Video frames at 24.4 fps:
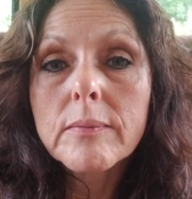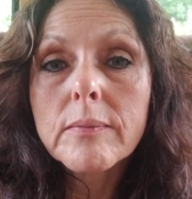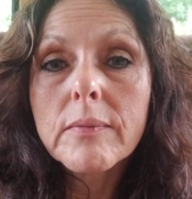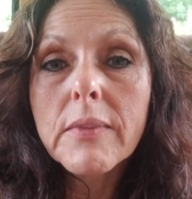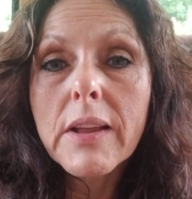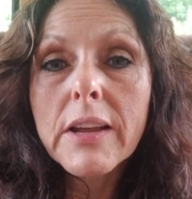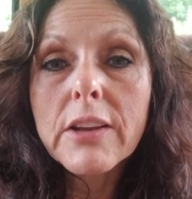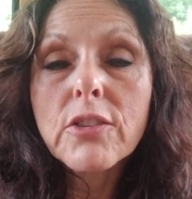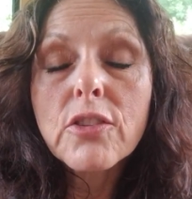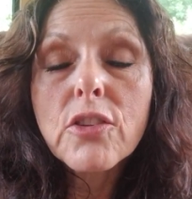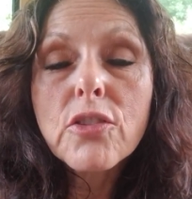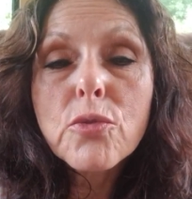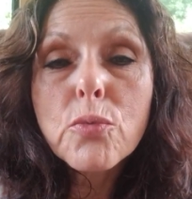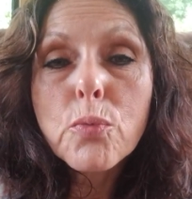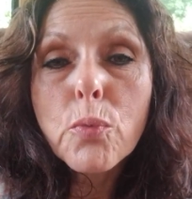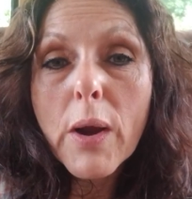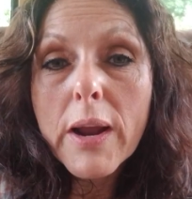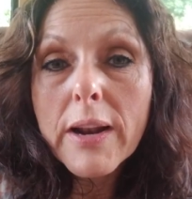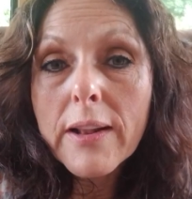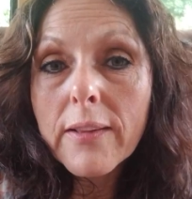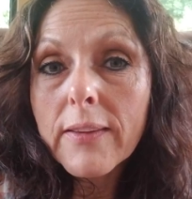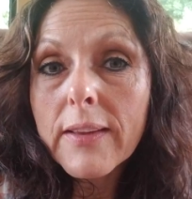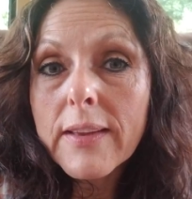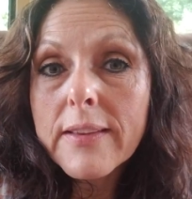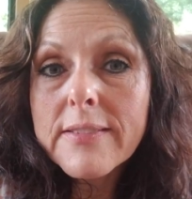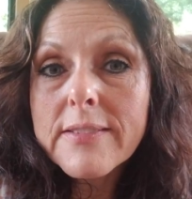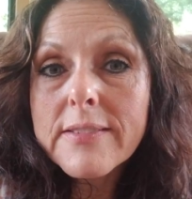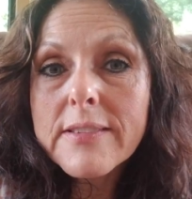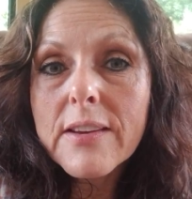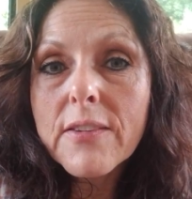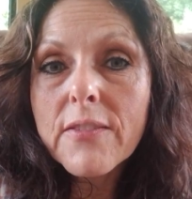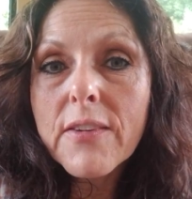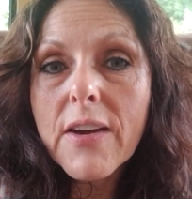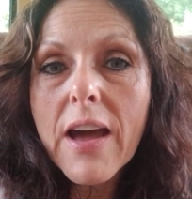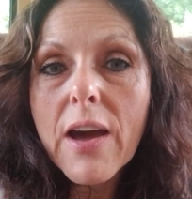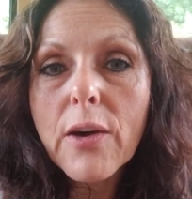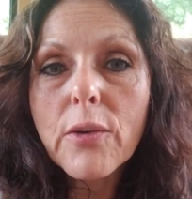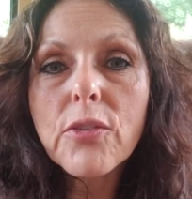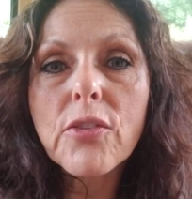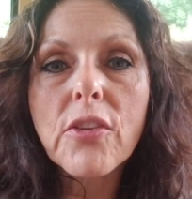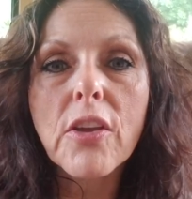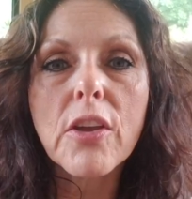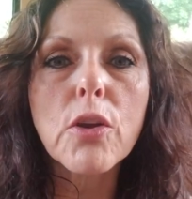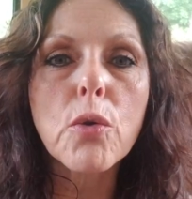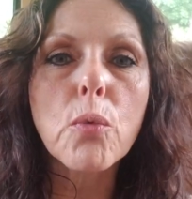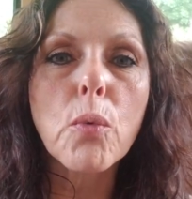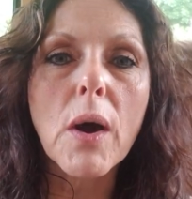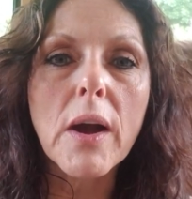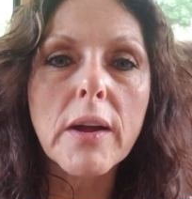Like, just write a list of a house
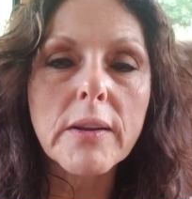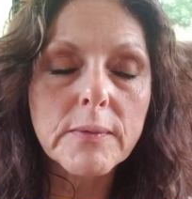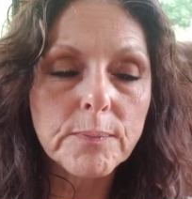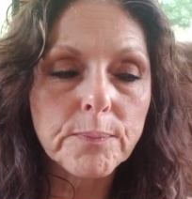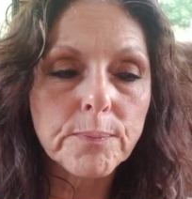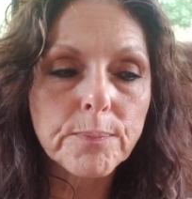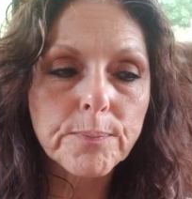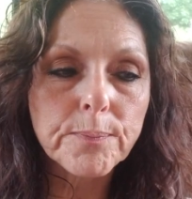that you want,